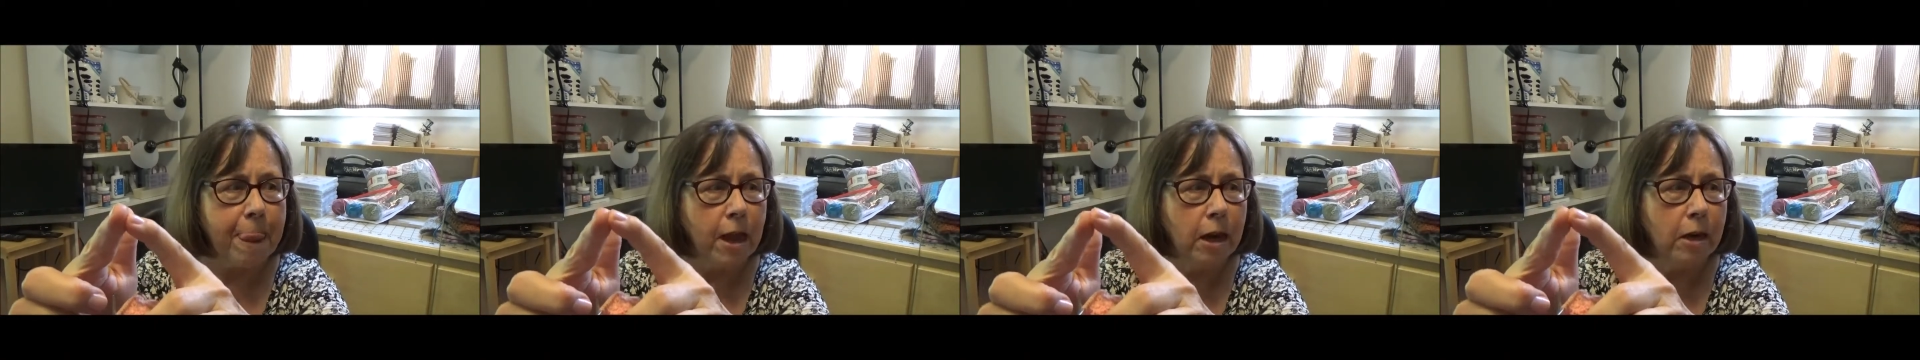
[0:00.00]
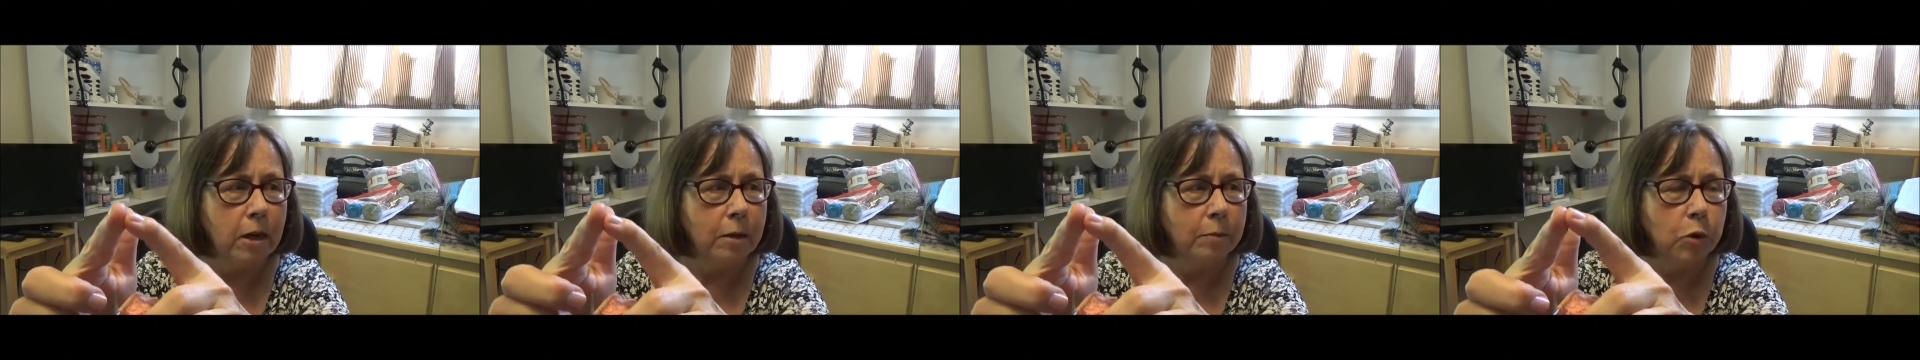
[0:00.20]

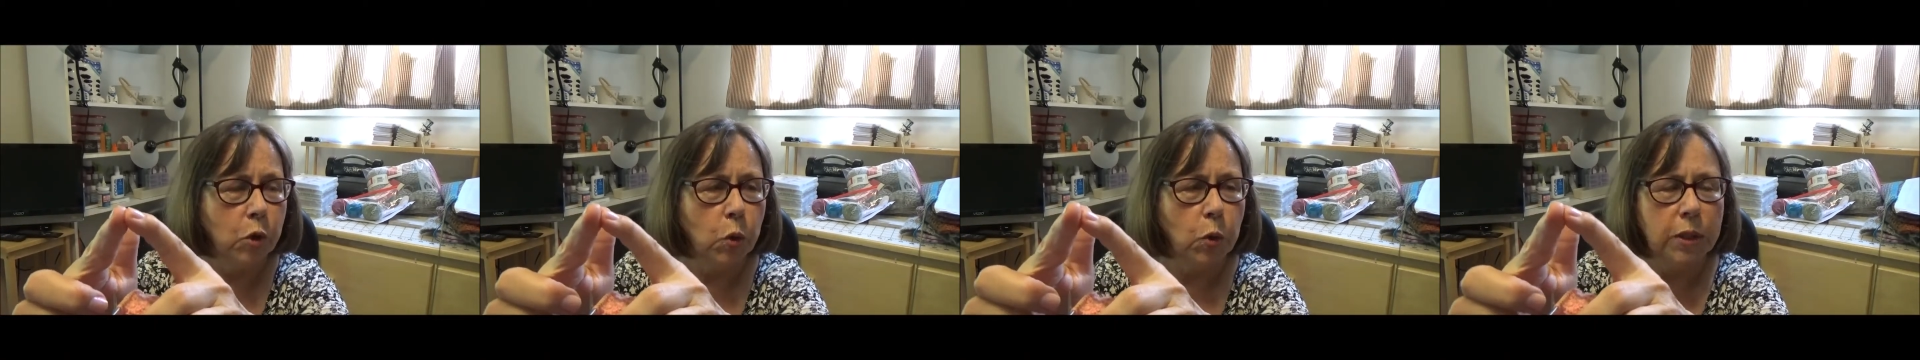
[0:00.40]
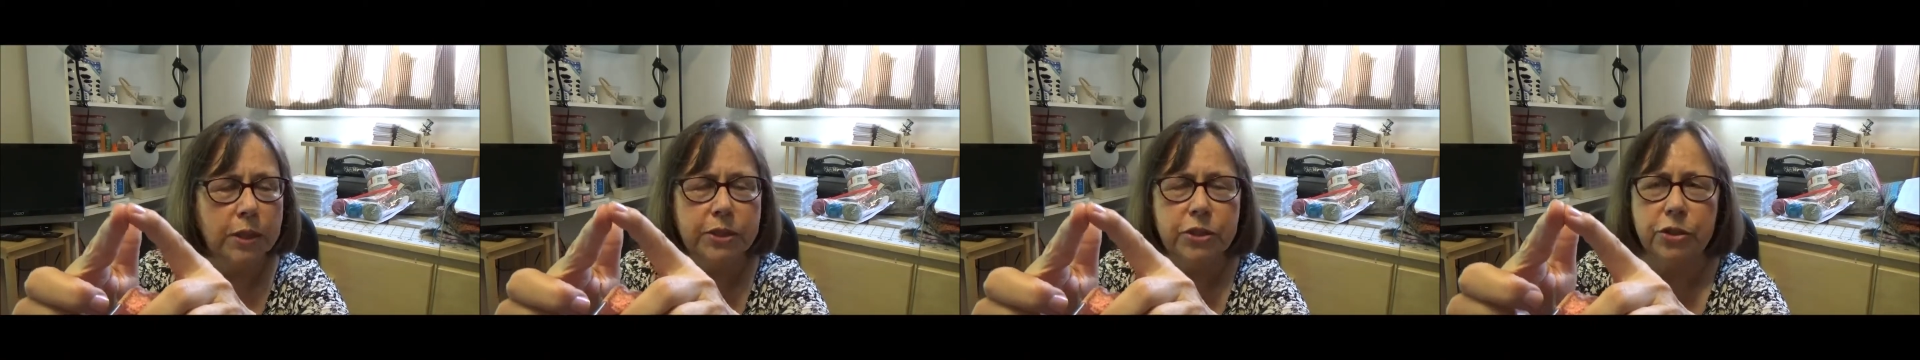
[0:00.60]
um,
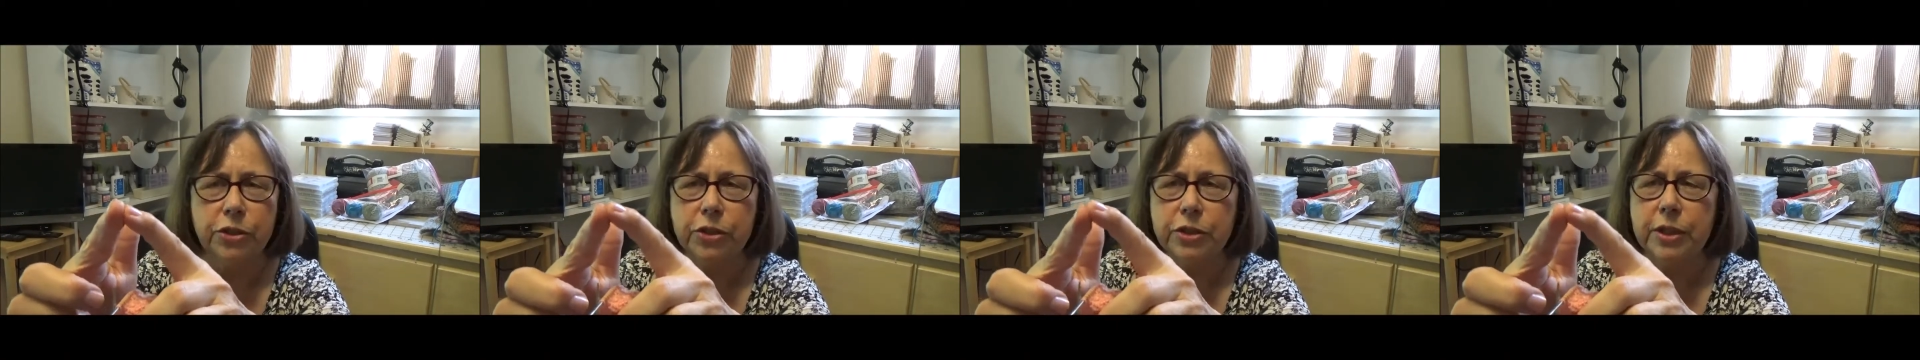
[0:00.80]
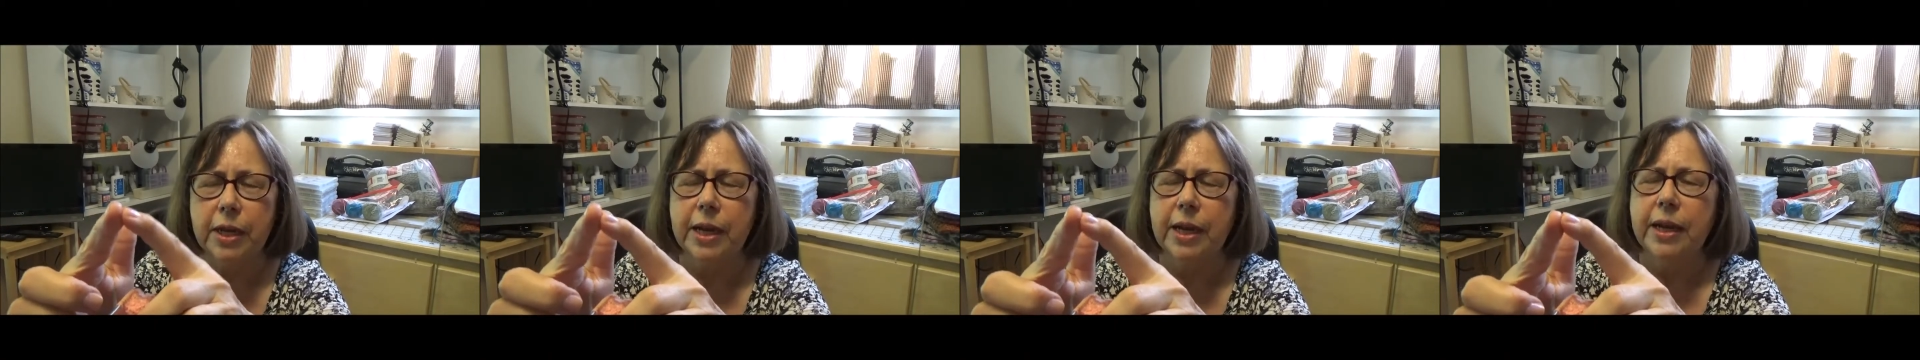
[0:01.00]

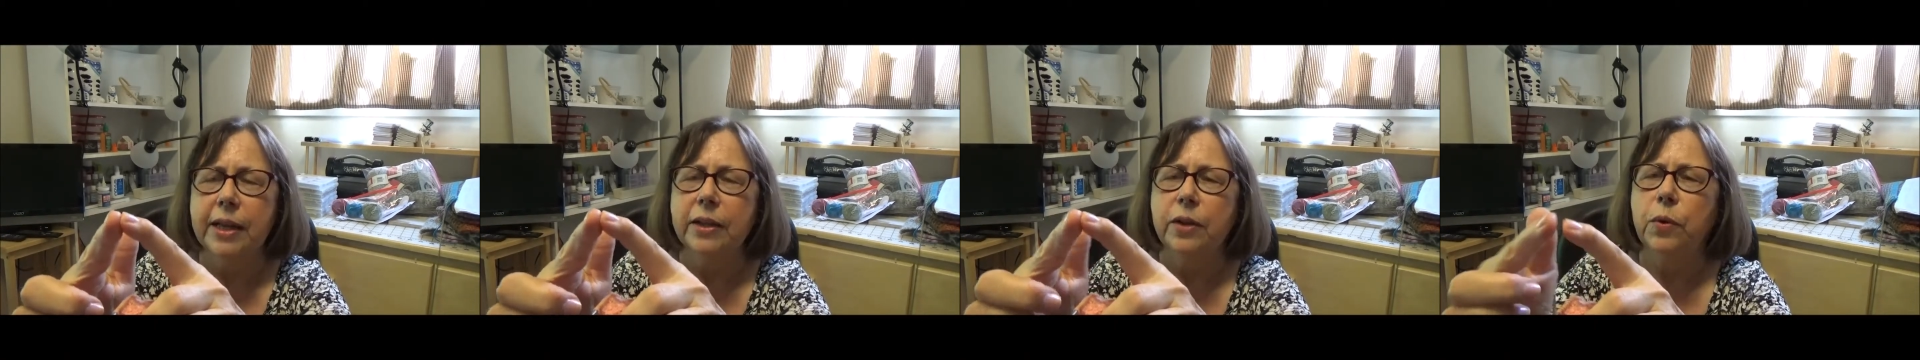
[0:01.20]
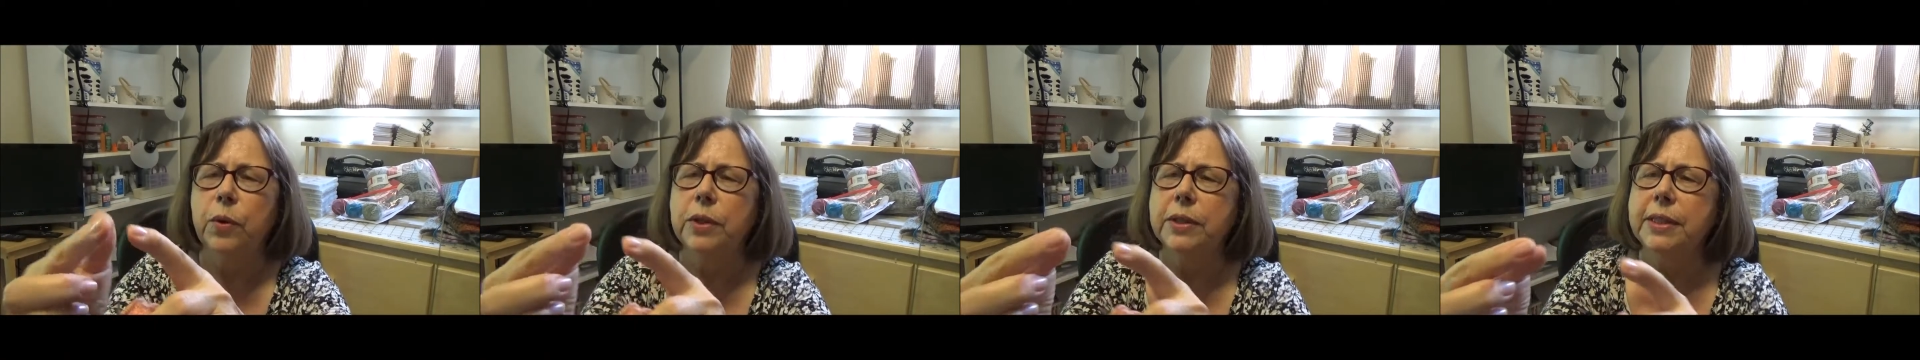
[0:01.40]
quilter
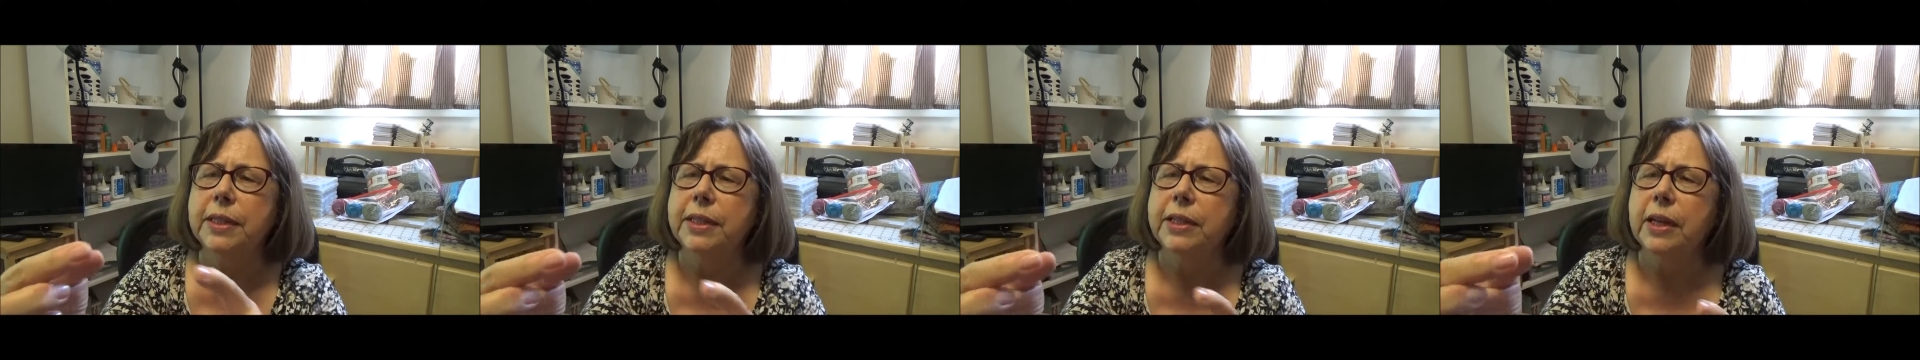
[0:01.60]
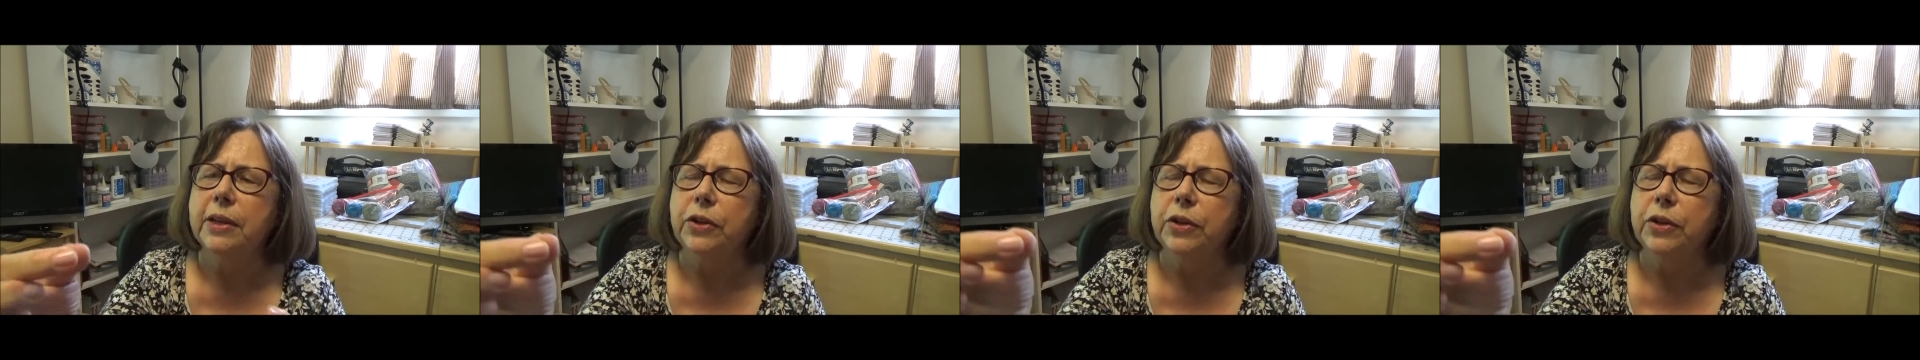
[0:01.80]
quilting